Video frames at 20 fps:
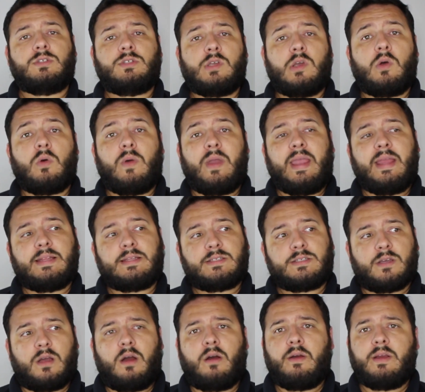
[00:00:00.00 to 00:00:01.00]
So it
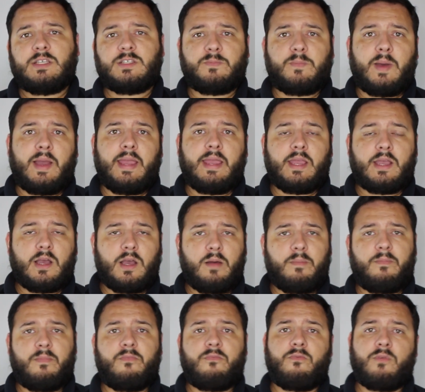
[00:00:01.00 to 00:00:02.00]
saw a spike
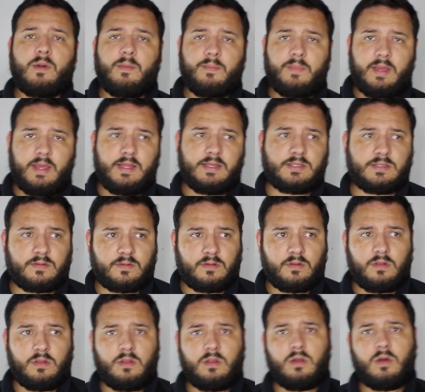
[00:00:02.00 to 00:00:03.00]
up from
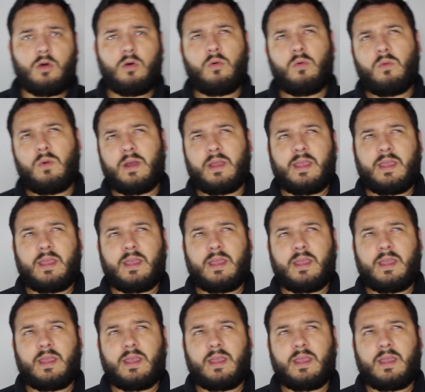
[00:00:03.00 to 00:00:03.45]
its low,